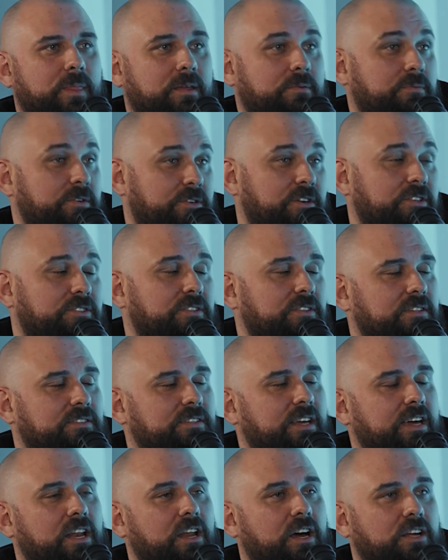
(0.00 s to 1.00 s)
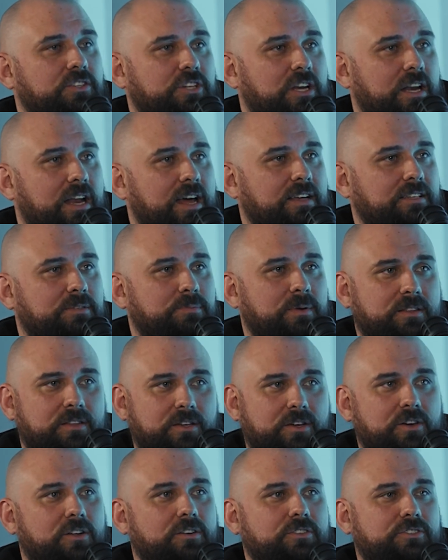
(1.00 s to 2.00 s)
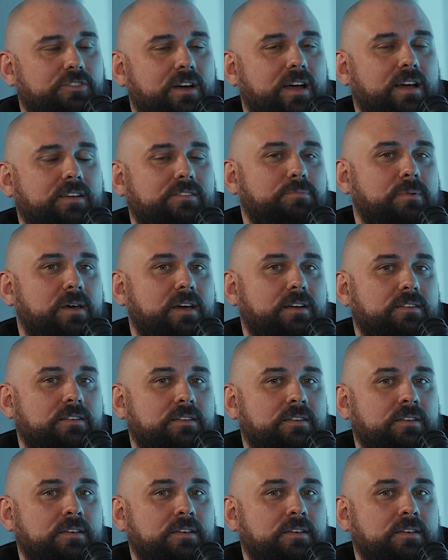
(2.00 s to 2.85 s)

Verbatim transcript: We touched on the psychological aspect, the culture aspect.